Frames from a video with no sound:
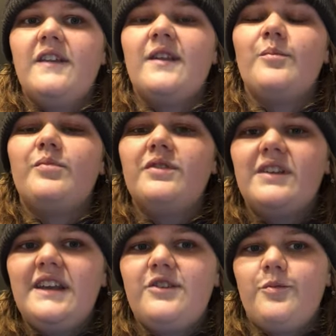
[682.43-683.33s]
then
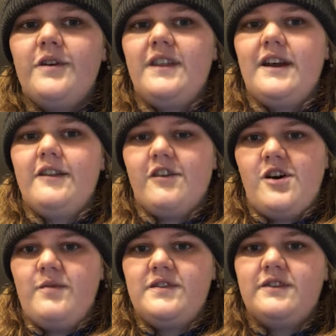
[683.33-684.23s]
please put that in the
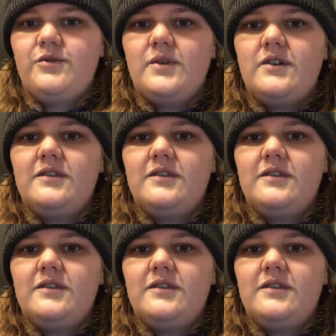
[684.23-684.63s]
comments as well,